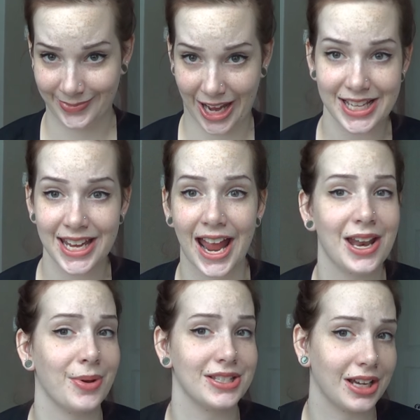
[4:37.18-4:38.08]
I say
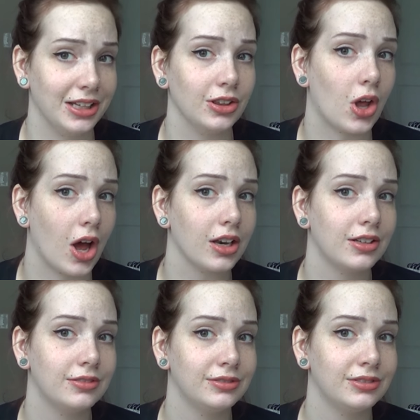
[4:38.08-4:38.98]
anyways a lot.
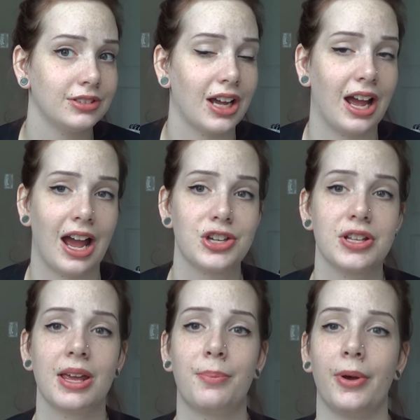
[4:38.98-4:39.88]
I should
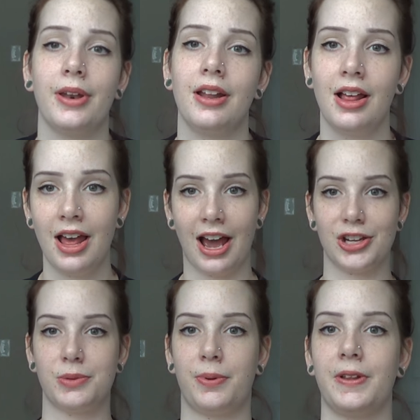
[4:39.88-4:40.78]

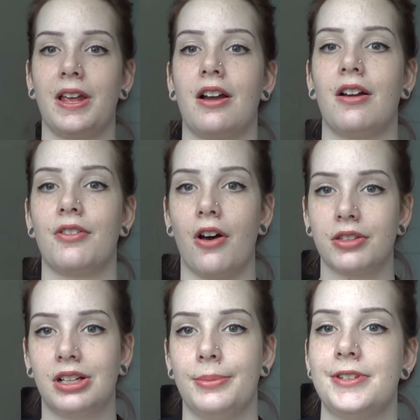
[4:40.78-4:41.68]
put like all the
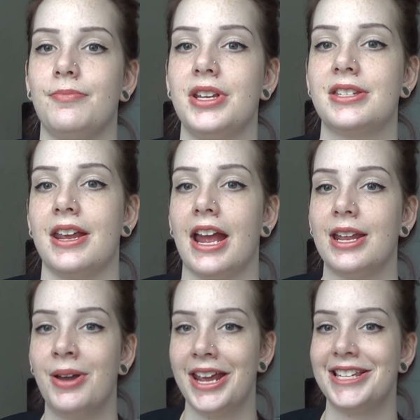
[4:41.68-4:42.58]
clips of me saying
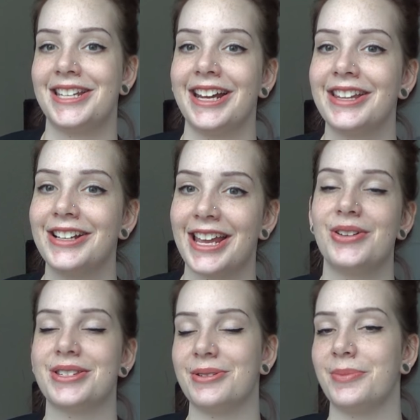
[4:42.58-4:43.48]
anyways together, like
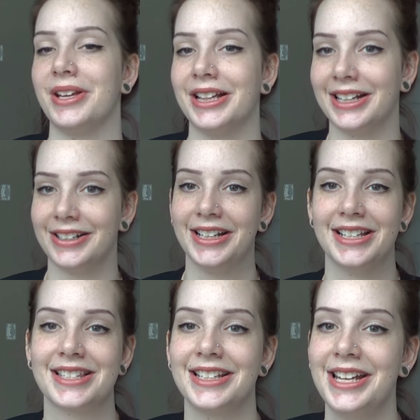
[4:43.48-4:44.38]
because it would be
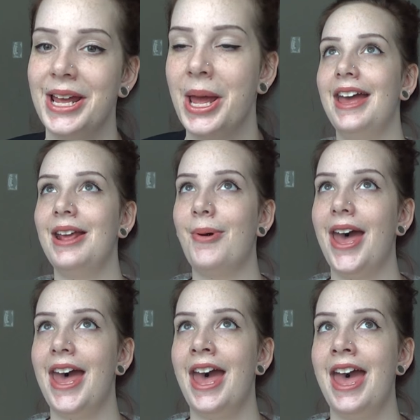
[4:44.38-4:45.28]
hilarious.
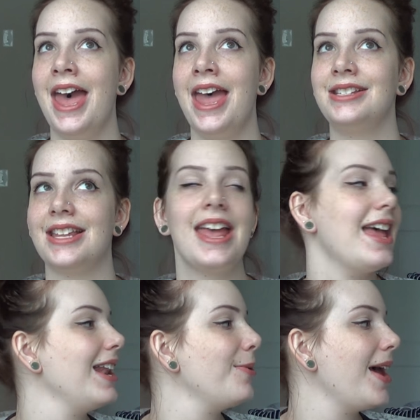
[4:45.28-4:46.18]
Anyways,
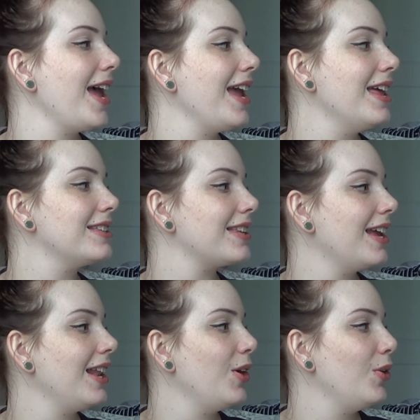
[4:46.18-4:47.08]

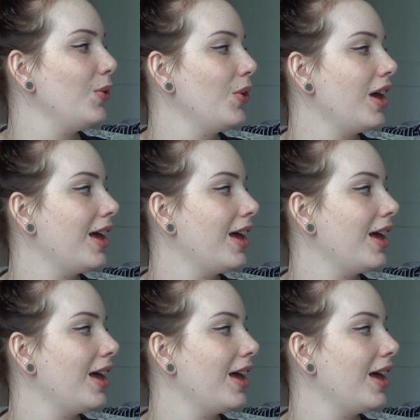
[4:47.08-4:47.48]
anywho.